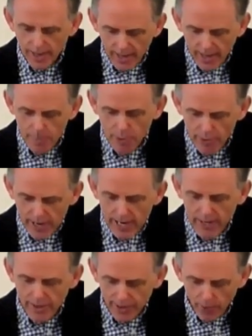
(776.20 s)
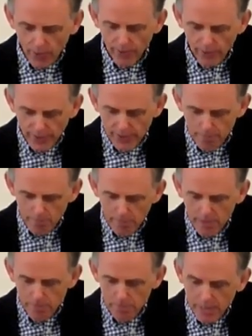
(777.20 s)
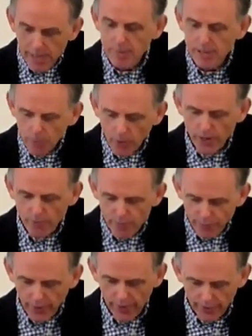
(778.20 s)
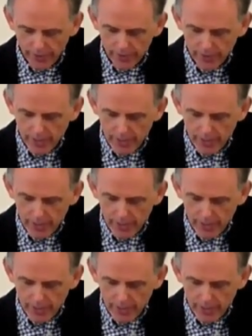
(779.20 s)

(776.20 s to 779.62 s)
I pray that all of them may be one, Father,